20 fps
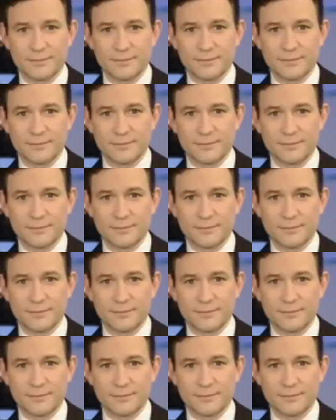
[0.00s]

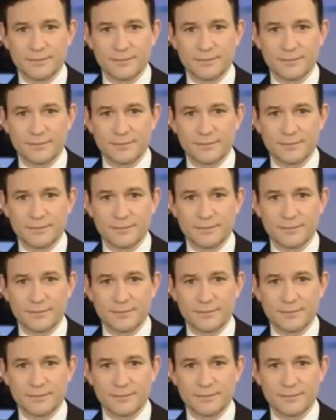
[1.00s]

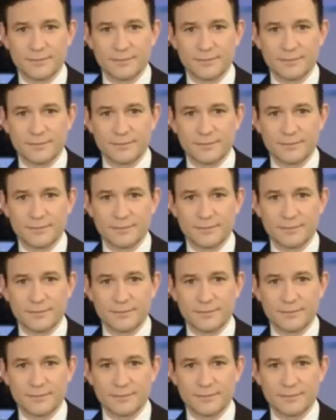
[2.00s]

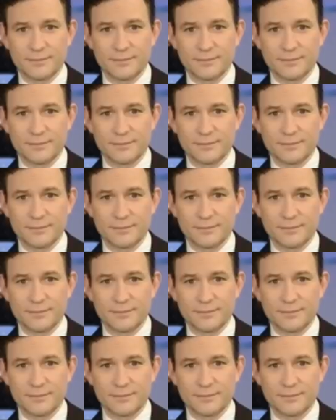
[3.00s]

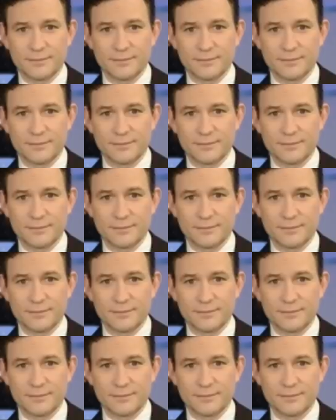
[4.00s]

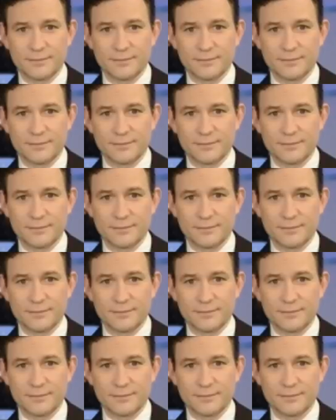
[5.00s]

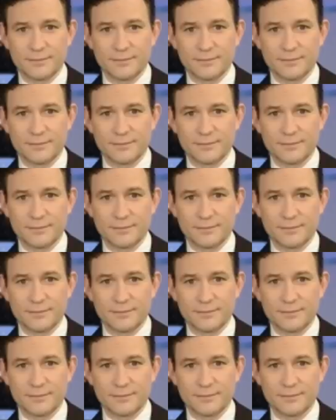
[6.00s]
The face doesn't move, so there is nothing to read.